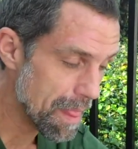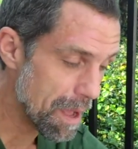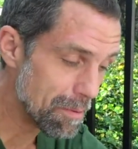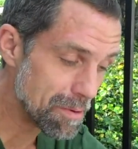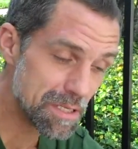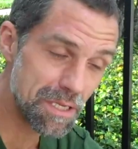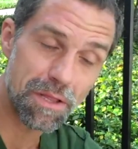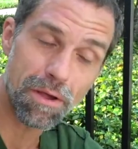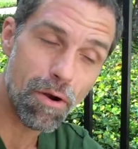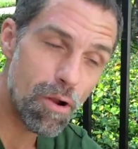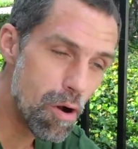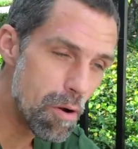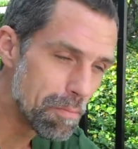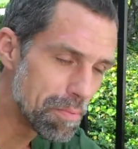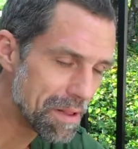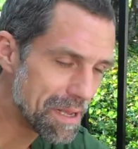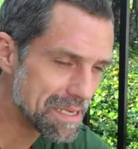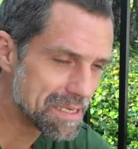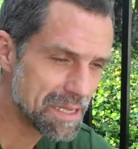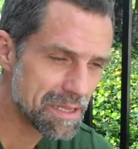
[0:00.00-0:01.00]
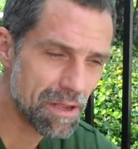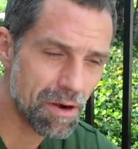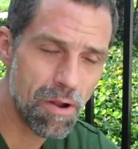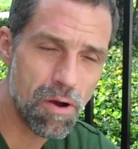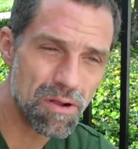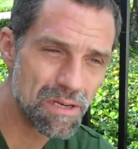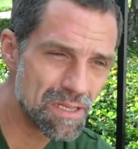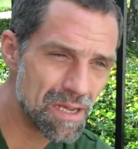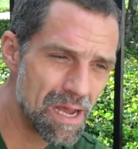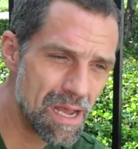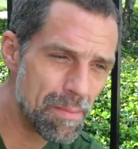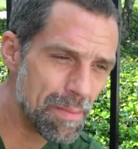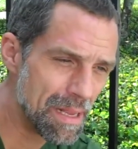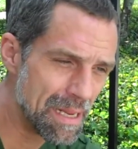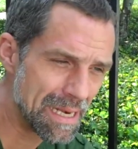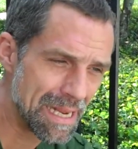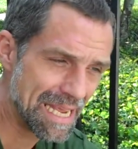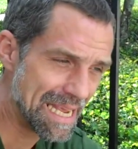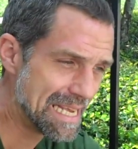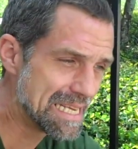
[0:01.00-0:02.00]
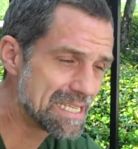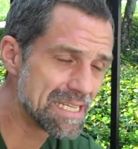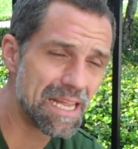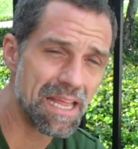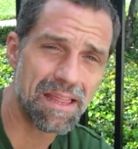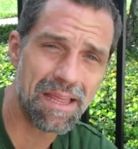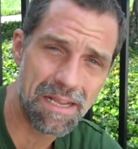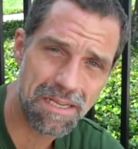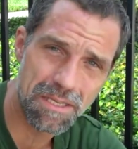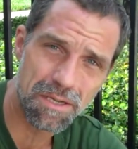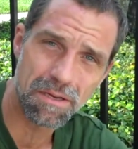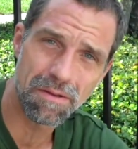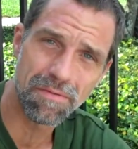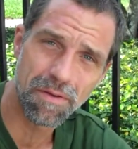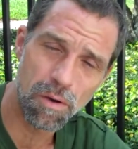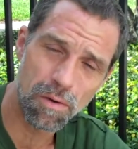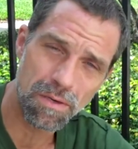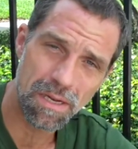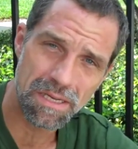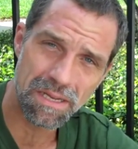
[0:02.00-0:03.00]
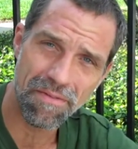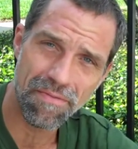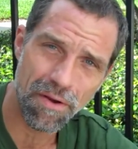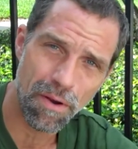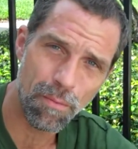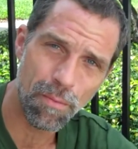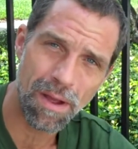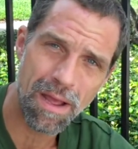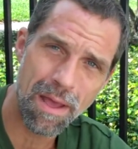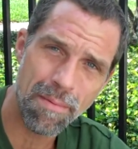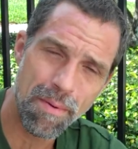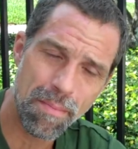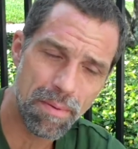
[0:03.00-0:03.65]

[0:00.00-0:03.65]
I was at the wrong place at the wrong time, and easily things could have gone a different way,